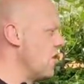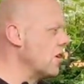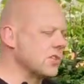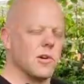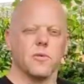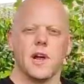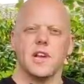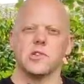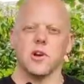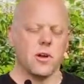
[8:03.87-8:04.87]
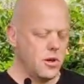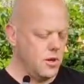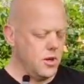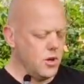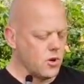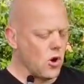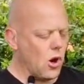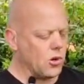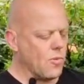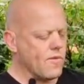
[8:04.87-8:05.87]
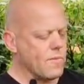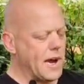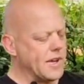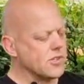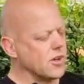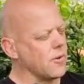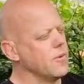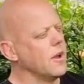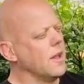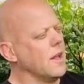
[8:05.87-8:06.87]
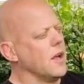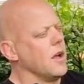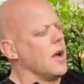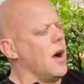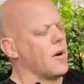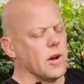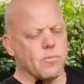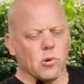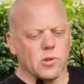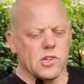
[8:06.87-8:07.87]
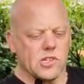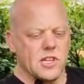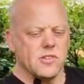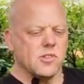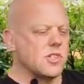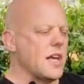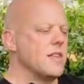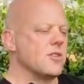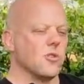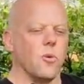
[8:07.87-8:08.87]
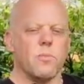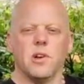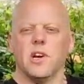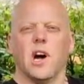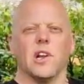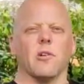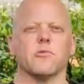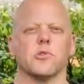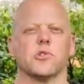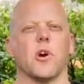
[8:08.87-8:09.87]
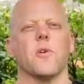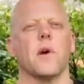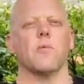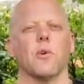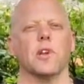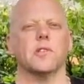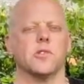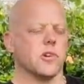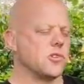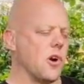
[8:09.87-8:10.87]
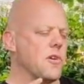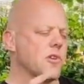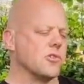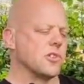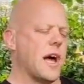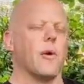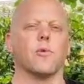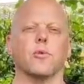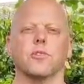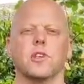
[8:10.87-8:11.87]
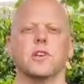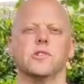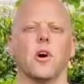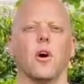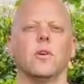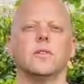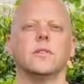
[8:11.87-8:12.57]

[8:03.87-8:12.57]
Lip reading: a nice little nature garden we've made. So I'm going to plug this in, set this up, and I'll just show you it running to show you just how good these are.